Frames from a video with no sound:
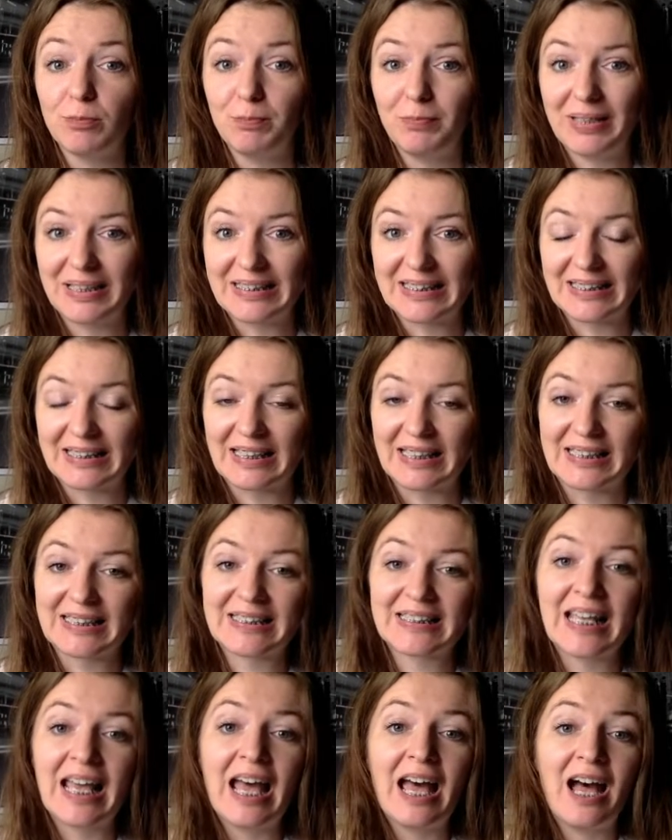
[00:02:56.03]
business.
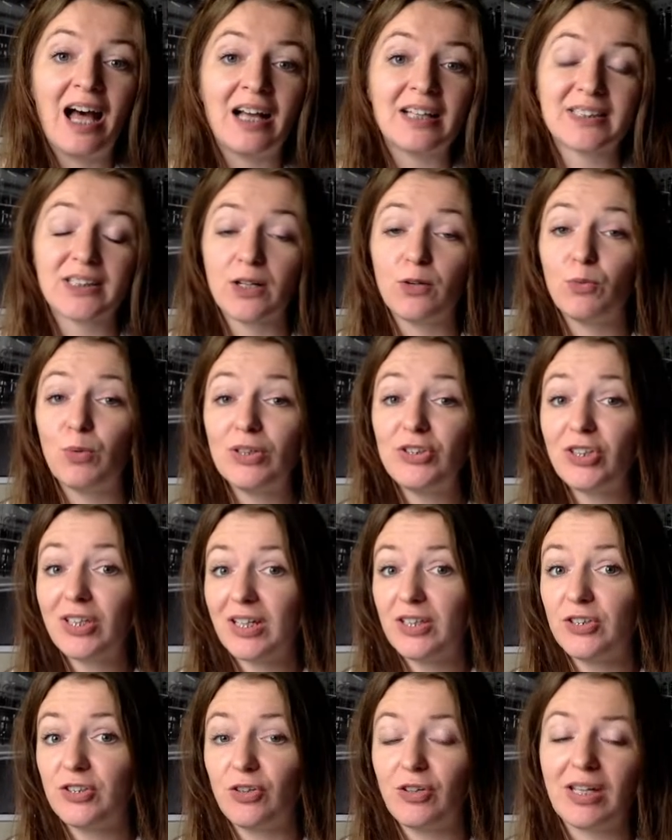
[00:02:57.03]
So what you
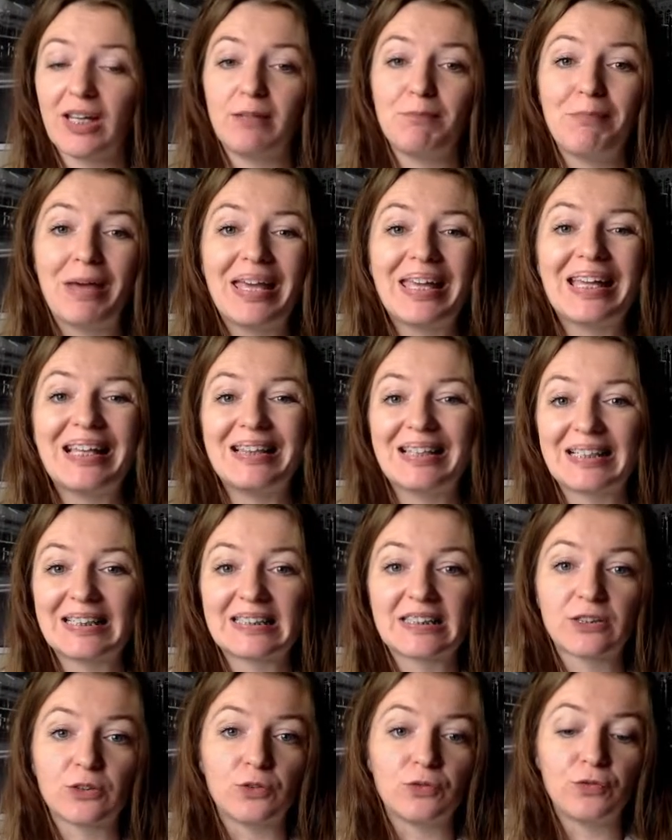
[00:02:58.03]
can do, you can make a
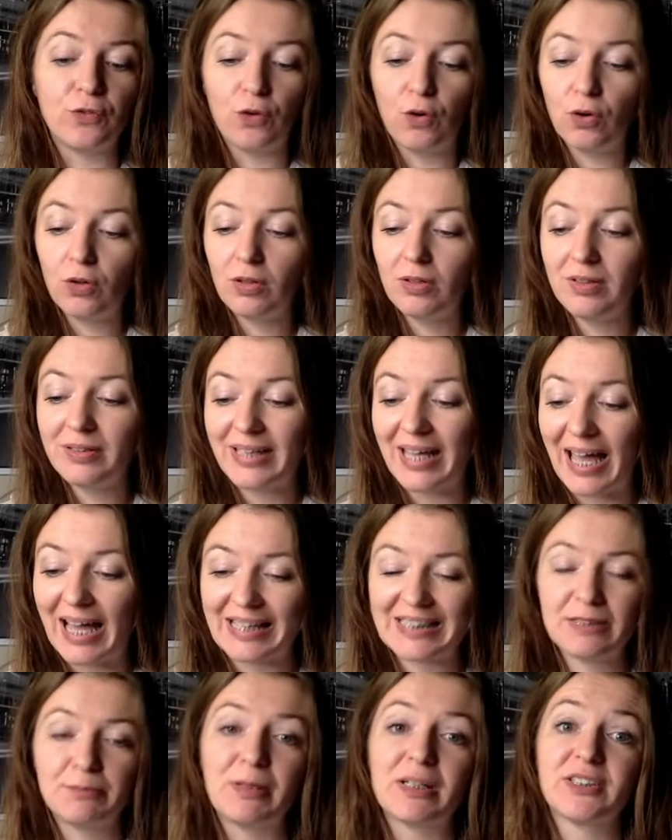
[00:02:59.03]
list of all the
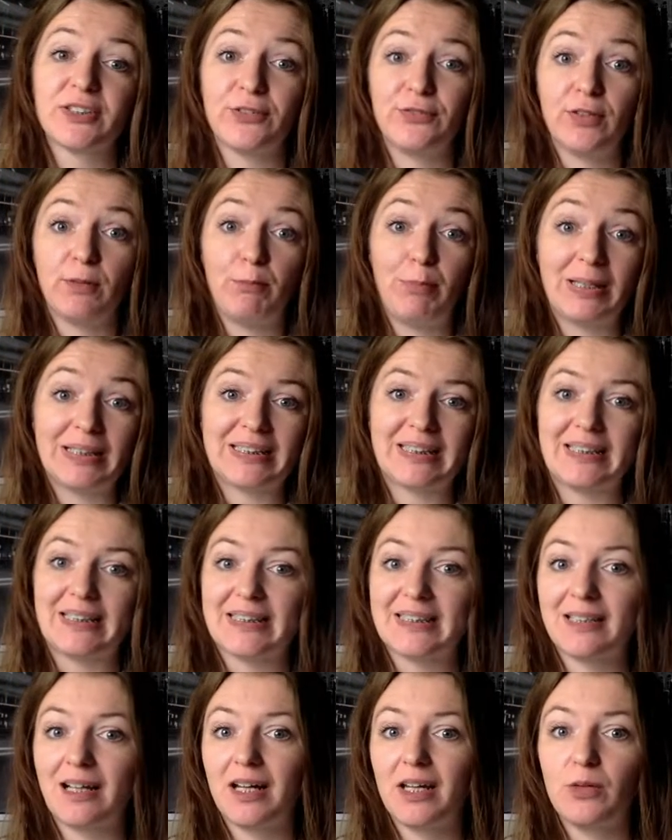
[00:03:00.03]
aspects of your business,
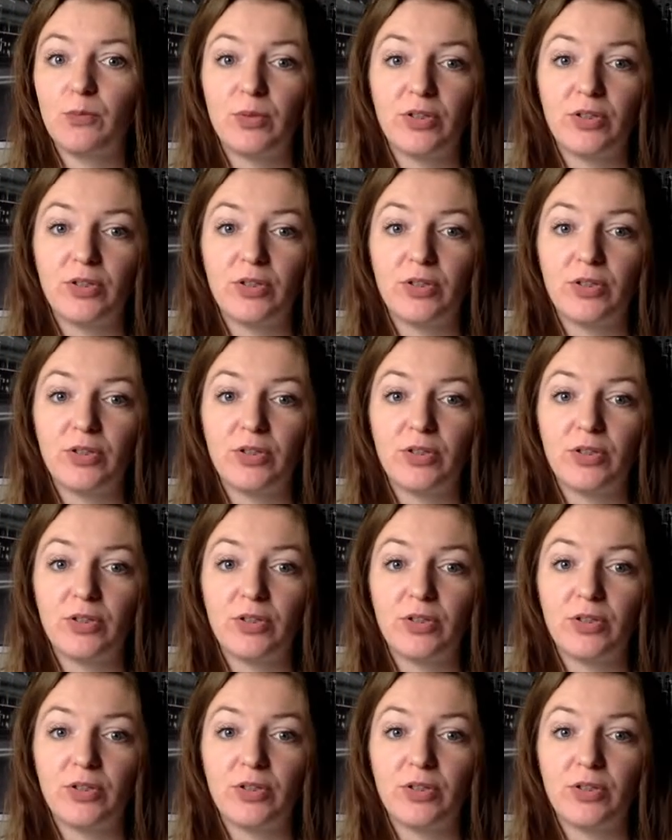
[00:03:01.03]
starting